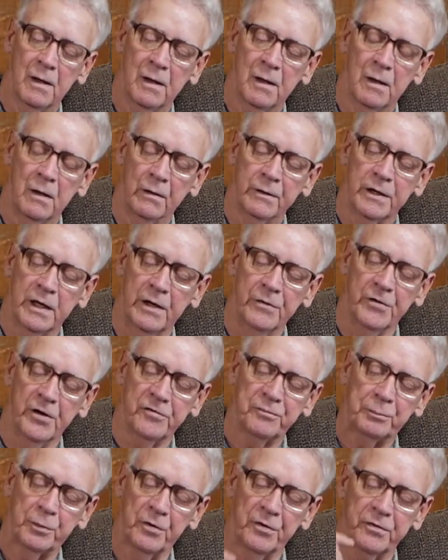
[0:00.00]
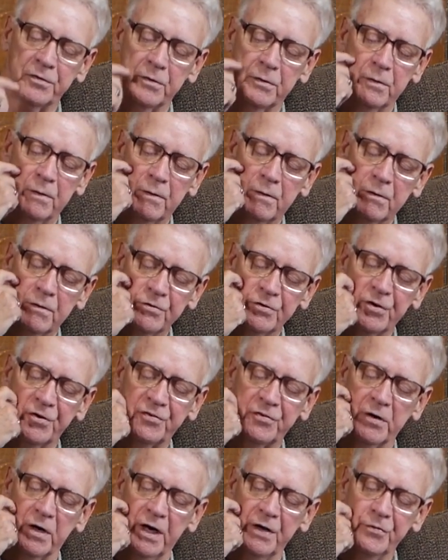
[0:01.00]
Okay, this person just
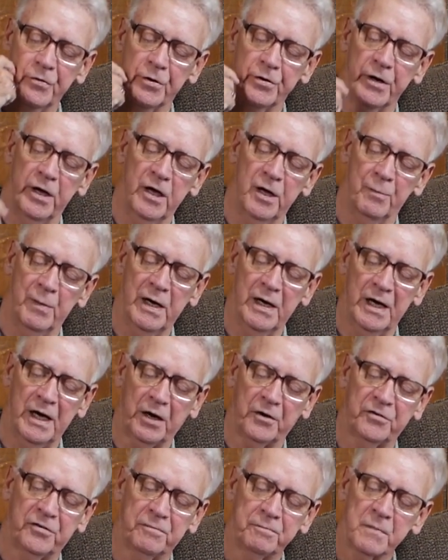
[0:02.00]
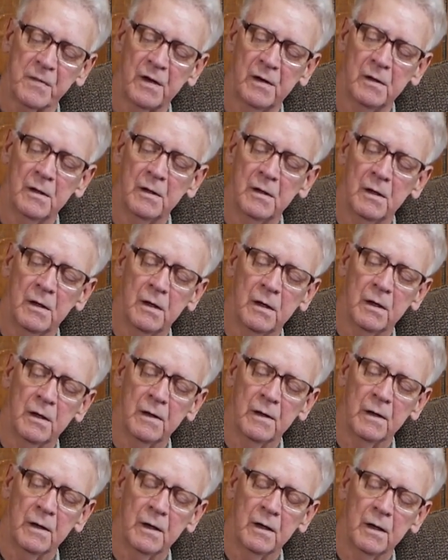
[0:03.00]
signed their name X.
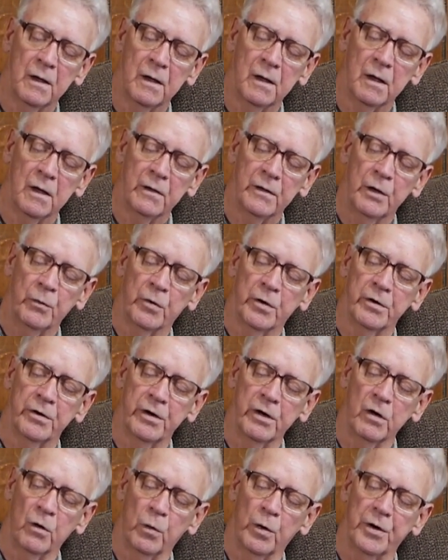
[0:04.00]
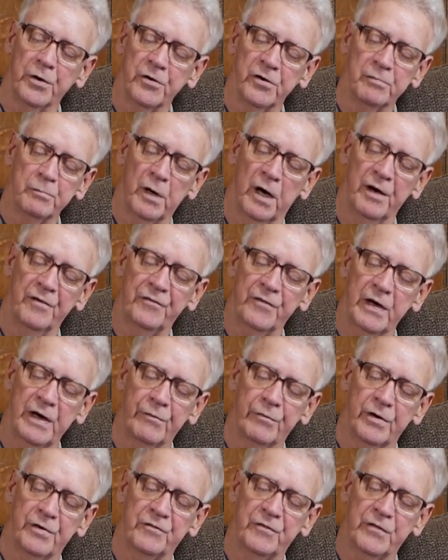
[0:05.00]
They wanted to know, what is my
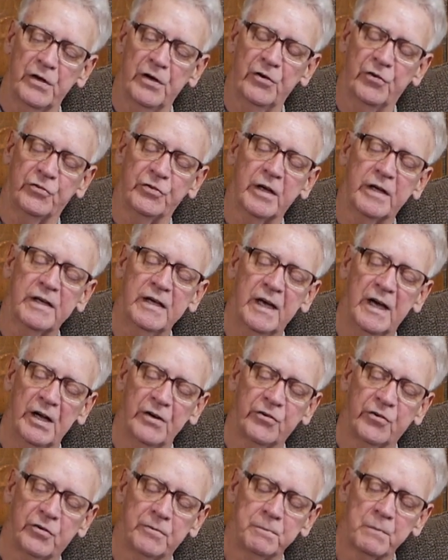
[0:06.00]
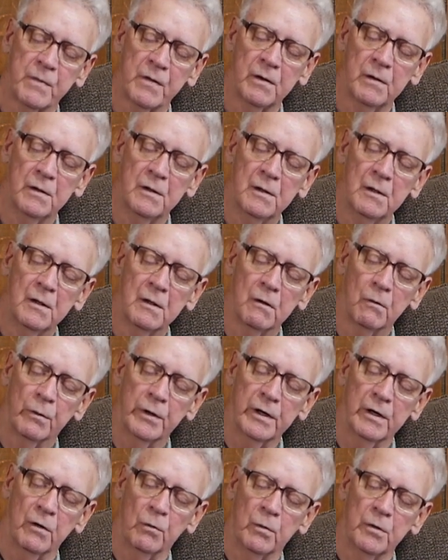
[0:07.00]
favorite fish to catch?
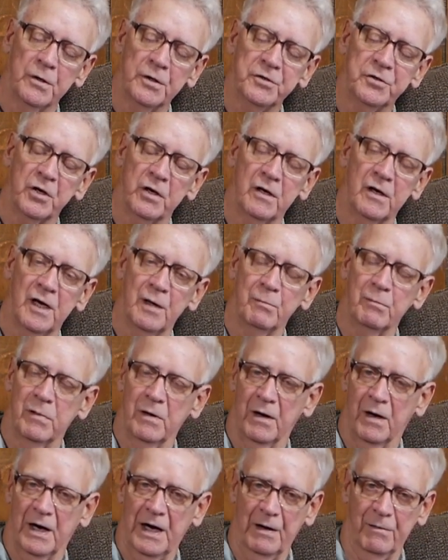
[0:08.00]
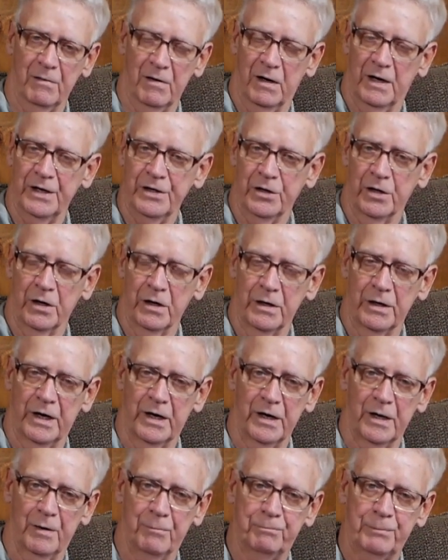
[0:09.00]
Well, one time I done a
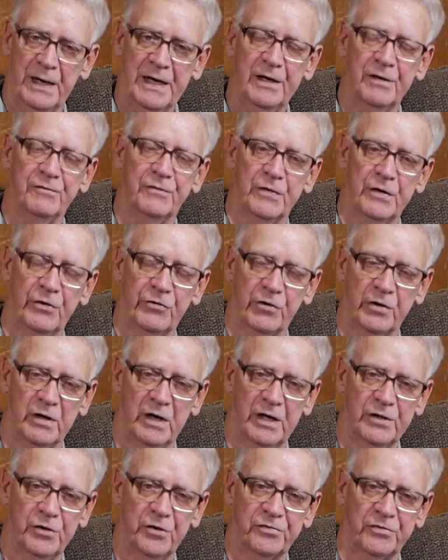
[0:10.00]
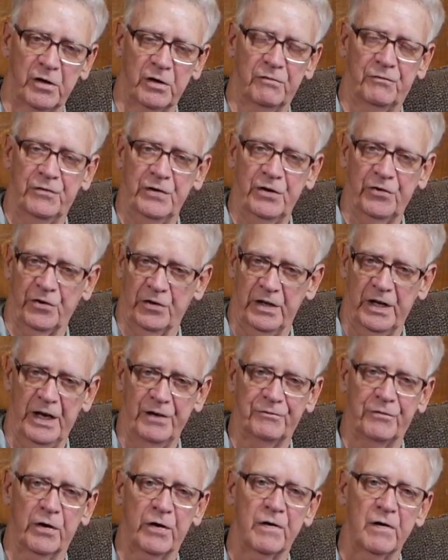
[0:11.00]
lot of pan fishing. I used to fish a
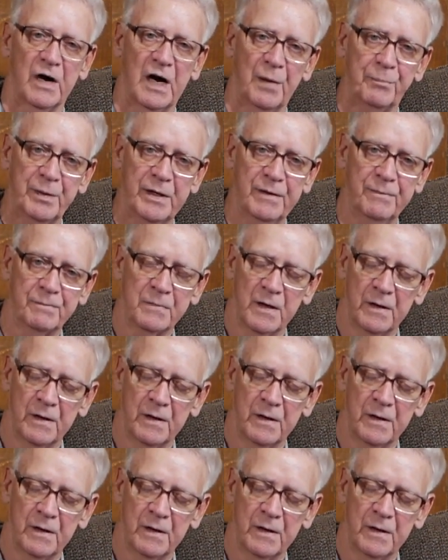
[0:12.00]
lot for crappie.